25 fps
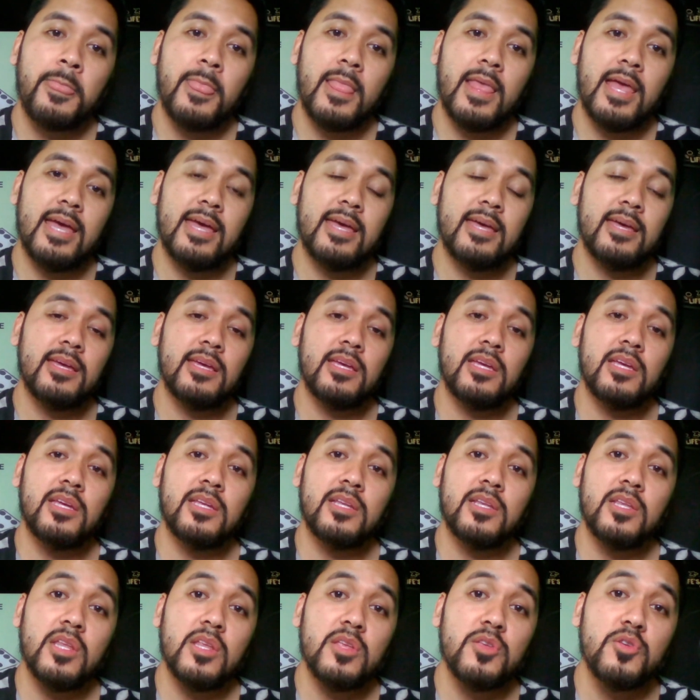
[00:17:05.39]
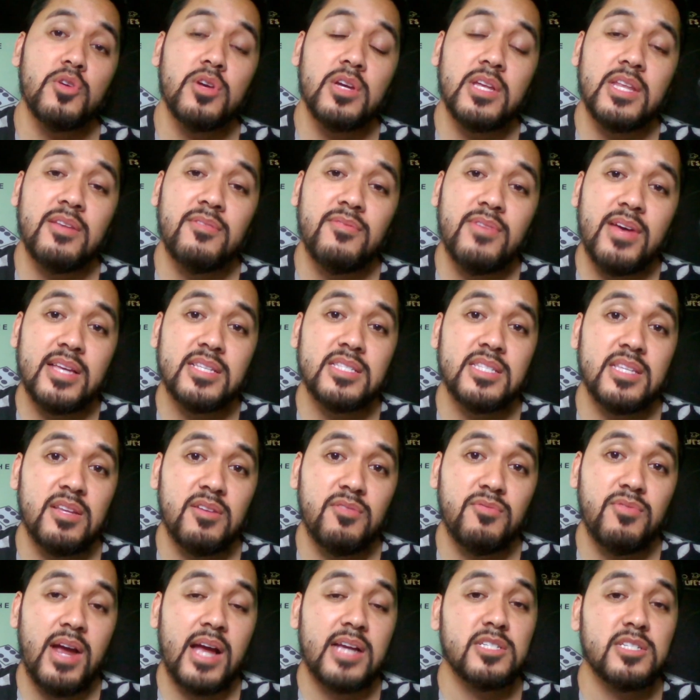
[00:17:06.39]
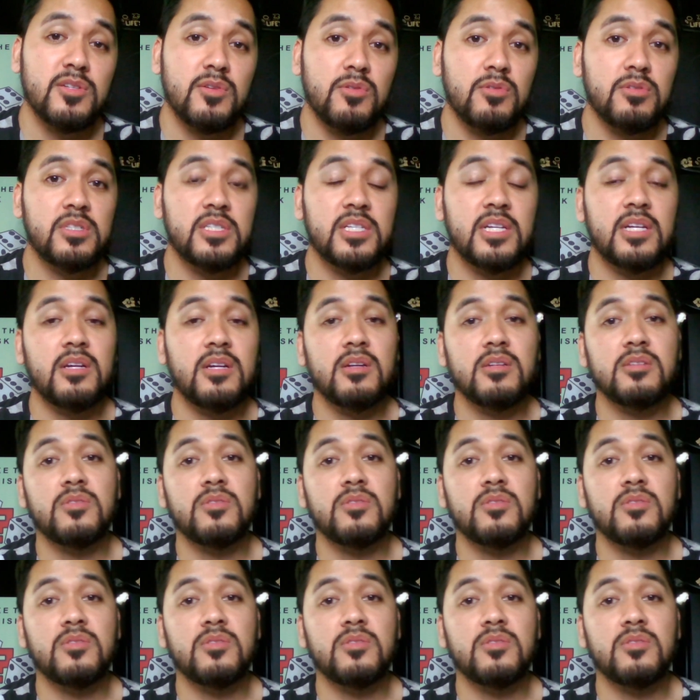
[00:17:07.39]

And you could invest in fractional shares.